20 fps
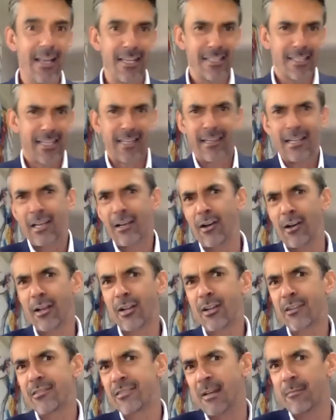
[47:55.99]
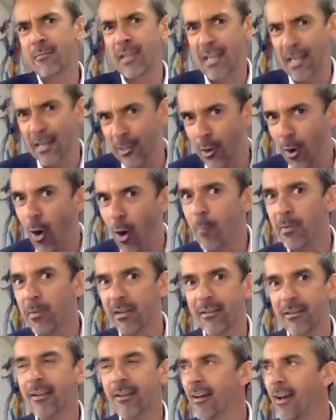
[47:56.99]
Suddenly you got something in
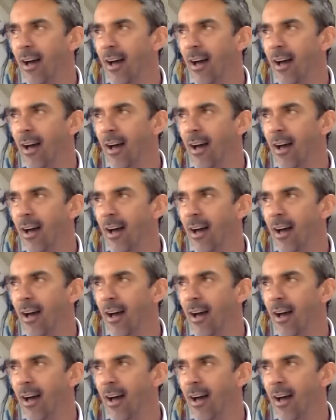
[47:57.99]
common.